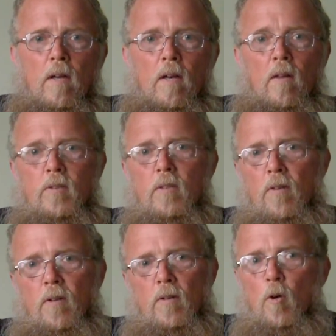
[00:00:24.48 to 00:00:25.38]
Now, there's
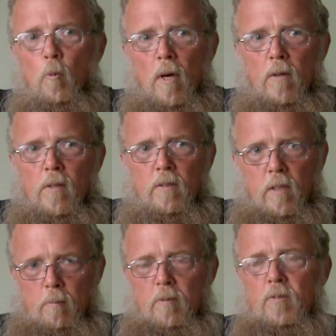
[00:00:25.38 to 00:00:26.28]
nothing new about these
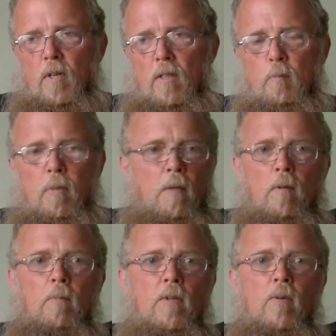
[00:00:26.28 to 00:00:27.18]
types of shots.
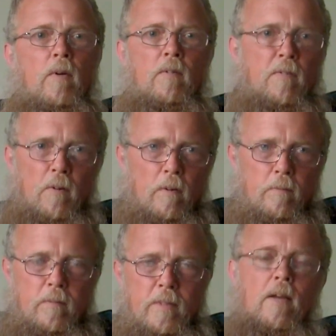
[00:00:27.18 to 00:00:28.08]
People have been doing them for
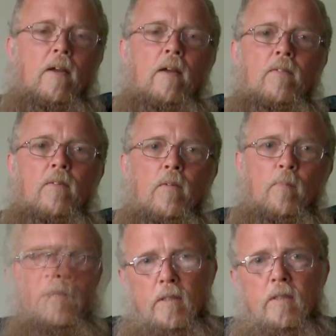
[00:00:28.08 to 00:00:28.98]
decades.
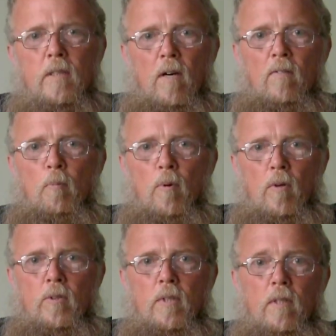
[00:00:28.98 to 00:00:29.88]
But this is how I've
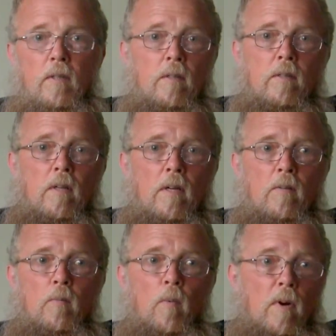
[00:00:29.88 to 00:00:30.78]
approached it
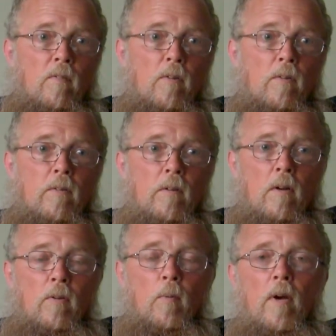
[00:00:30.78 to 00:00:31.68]
and what I've learned
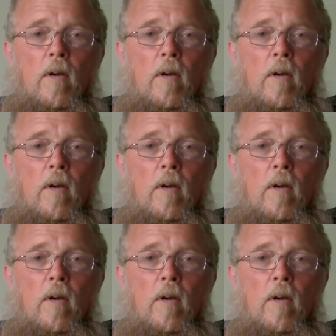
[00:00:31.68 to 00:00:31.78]
along the